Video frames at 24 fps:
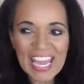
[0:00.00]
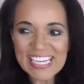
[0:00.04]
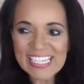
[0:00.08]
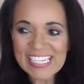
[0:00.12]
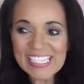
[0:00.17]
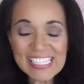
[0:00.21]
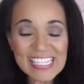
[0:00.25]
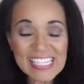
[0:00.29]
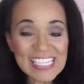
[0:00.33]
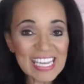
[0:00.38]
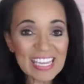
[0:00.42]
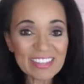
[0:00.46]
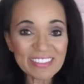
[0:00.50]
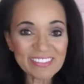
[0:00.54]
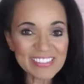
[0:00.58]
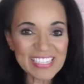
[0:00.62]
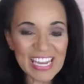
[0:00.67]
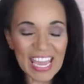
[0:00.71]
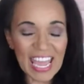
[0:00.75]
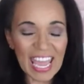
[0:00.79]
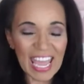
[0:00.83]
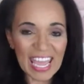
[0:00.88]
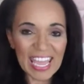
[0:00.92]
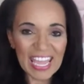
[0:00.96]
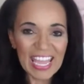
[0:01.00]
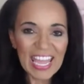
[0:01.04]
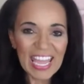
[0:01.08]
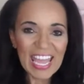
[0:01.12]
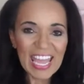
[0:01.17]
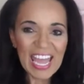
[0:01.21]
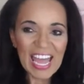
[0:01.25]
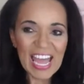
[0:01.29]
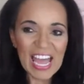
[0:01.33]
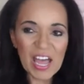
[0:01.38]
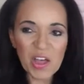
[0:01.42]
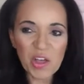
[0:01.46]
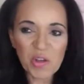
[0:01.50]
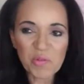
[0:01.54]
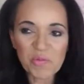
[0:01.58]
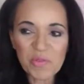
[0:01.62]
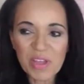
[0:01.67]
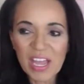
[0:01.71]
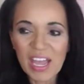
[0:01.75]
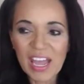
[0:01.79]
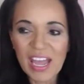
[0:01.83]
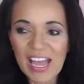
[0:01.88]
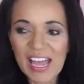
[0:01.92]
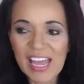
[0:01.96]
Just the other day,
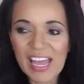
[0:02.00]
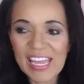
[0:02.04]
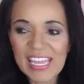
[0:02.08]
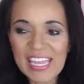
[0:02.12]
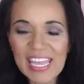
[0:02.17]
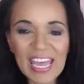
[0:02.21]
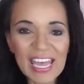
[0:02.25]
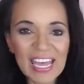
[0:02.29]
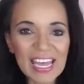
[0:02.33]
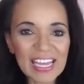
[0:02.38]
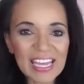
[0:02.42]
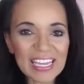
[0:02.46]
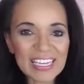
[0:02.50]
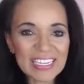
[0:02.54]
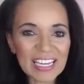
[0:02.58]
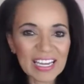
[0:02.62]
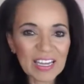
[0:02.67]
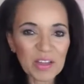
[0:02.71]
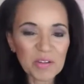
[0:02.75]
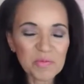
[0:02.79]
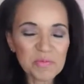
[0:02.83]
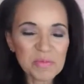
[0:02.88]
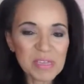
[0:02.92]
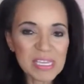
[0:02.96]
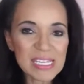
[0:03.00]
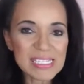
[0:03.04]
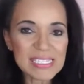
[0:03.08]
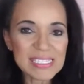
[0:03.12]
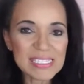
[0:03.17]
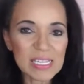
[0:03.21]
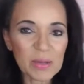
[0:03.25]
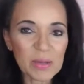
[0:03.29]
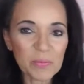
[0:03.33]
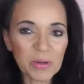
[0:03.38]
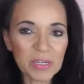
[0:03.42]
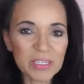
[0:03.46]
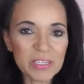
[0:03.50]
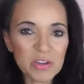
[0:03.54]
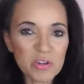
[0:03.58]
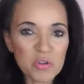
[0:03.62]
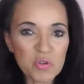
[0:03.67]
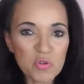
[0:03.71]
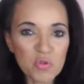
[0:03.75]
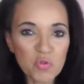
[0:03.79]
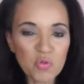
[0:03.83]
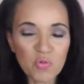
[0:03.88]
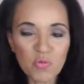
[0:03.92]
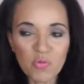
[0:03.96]
I had someone
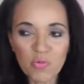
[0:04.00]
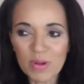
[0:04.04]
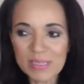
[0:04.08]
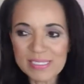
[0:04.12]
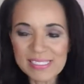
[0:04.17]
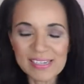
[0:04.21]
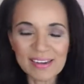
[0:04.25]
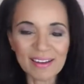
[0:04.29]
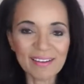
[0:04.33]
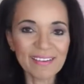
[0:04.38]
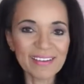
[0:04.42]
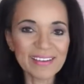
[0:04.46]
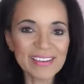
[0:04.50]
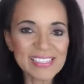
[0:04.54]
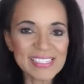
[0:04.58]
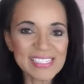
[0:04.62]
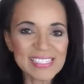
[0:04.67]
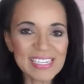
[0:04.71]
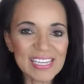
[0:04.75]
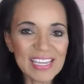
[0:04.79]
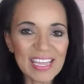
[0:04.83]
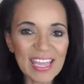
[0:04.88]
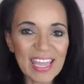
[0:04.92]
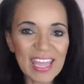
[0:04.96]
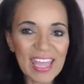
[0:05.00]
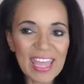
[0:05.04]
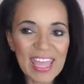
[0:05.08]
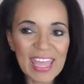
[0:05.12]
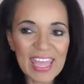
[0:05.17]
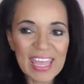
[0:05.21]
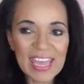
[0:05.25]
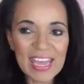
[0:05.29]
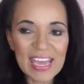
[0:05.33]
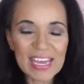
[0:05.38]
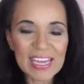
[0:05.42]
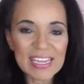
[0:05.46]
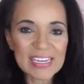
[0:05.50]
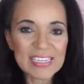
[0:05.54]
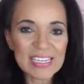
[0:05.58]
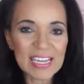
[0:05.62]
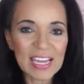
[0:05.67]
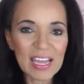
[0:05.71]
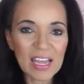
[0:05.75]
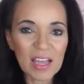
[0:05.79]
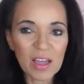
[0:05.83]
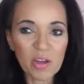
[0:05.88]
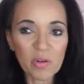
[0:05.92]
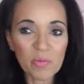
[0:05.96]
who wasn't honest and
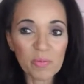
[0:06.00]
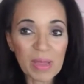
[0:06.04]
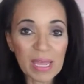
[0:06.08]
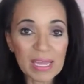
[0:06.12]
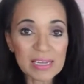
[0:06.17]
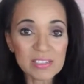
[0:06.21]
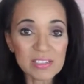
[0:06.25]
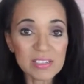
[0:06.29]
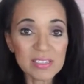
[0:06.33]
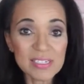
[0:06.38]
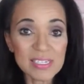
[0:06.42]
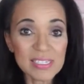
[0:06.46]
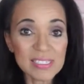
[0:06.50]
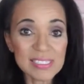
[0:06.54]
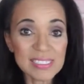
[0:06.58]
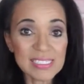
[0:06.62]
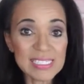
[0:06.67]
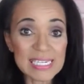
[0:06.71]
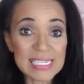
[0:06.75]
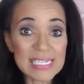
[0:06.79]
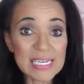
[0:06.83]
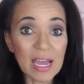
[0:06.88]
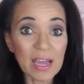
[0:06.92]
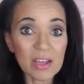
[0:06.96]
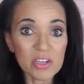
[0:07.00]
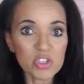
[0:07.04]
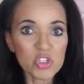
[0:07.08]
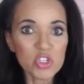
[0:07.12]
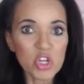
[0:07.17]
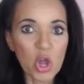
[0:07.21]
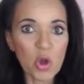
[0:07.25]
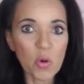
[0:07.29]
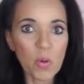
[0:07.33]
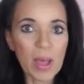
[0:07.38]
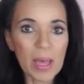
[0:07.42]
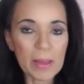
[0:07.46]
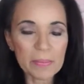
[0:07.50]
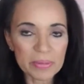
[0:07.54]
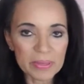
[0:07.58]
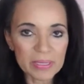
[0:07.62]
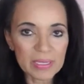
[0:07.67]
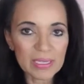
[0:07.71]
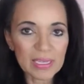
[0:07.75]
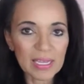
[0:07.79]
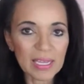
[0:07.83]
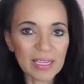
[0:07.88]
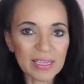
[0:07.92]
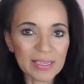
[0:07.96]
actually just did not show up
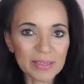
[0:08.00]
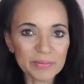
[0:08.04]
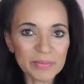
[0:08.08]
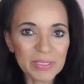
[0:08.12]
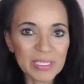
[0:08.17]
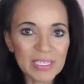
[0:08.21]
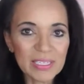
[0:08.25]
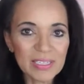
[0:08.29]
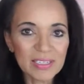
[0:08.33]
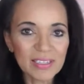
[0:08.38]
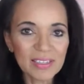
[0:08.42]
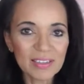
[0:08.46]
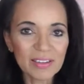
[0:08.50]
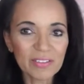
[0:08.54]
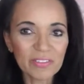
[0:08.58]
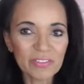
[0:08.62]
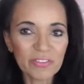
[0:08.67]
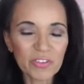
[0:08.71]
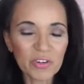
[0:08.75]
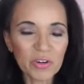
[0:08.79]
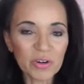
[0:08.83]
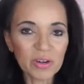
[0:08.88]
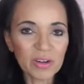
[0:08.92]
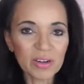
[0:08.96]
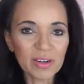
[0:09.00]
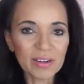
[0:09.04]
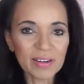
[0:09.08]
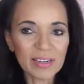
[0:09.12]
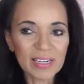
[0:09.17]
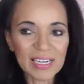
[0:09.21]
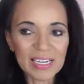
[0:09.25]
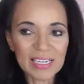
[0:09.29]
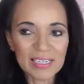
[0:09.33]
for